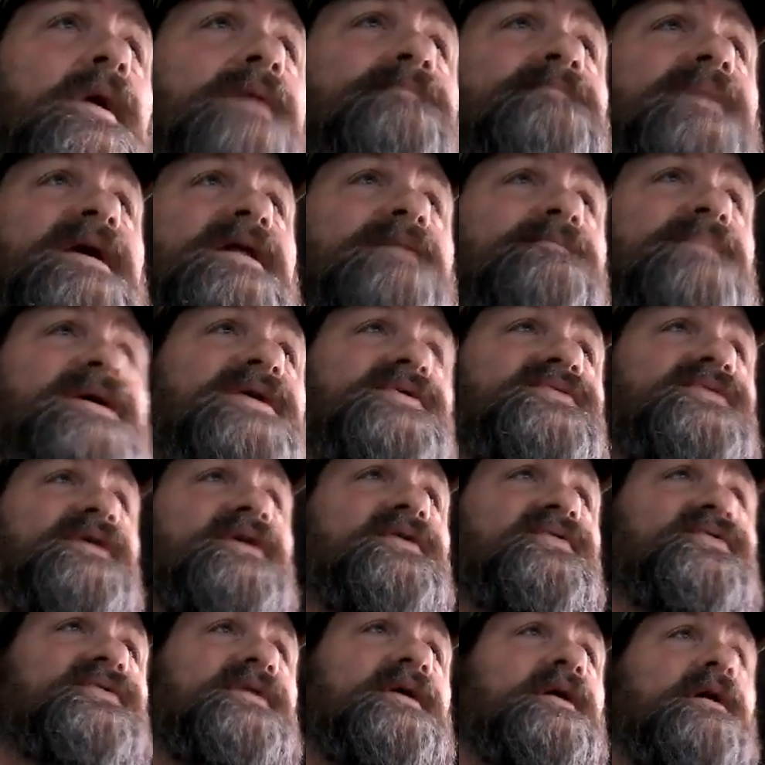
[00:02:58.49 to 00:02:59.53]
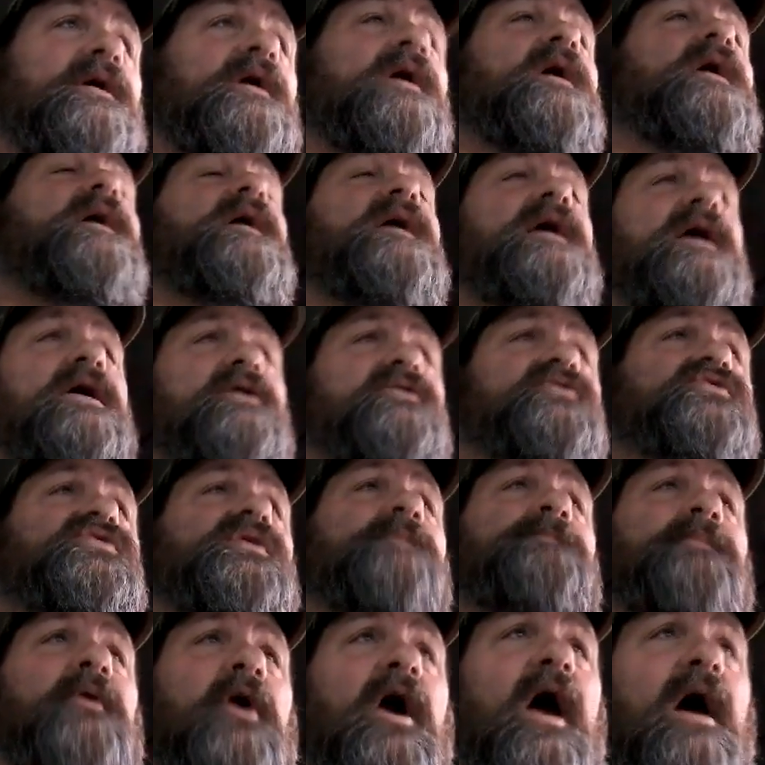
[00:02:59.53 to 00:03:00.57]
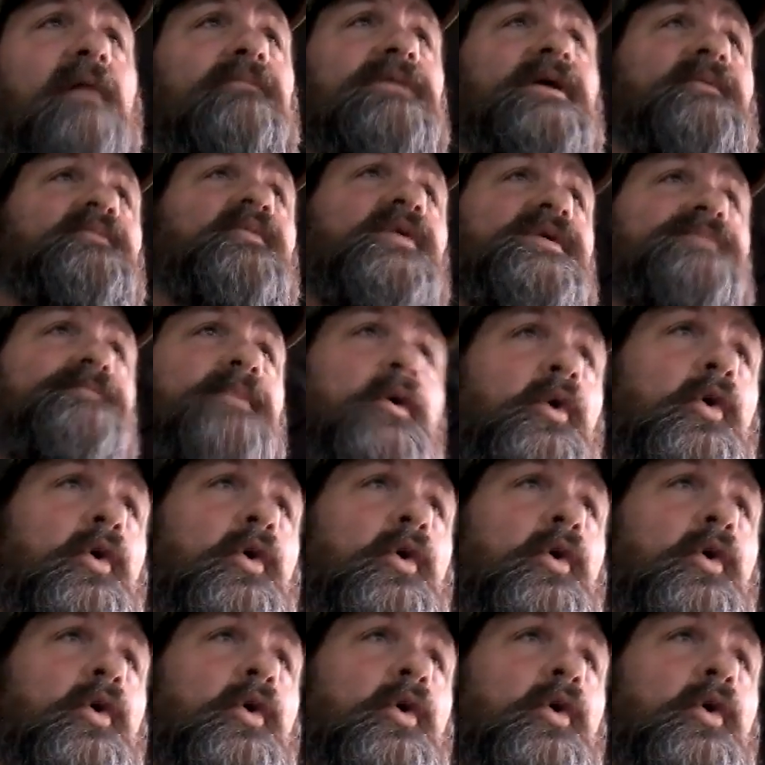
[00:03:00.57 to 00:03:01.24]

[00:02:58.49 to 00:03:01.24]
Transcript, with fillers: one bit of business. Here's the problem with